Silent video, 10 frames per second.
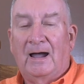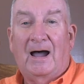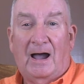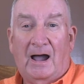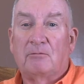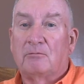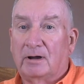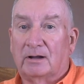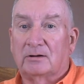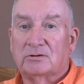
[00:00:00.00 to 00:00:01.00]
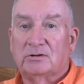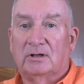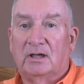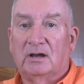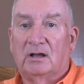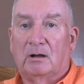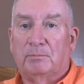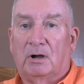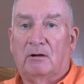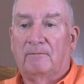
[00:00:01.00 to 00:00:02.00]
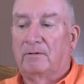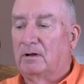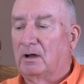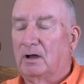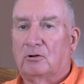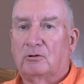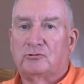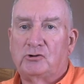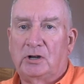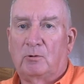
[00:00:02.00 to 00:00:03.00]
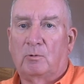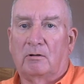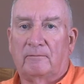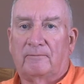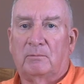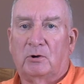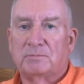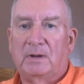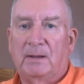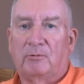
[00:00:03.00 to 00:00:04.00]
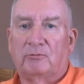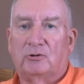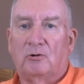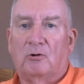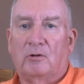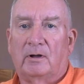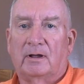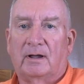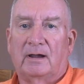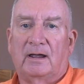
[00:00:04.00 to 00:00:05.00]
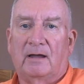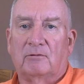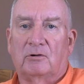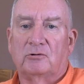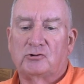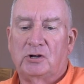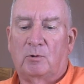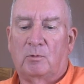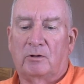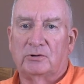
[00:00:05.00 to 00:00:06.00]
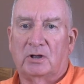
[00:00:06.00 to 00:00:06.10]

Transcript: High rings you're getting above a good cheek weld. For most people, you're no longer going to have a good cheek weld.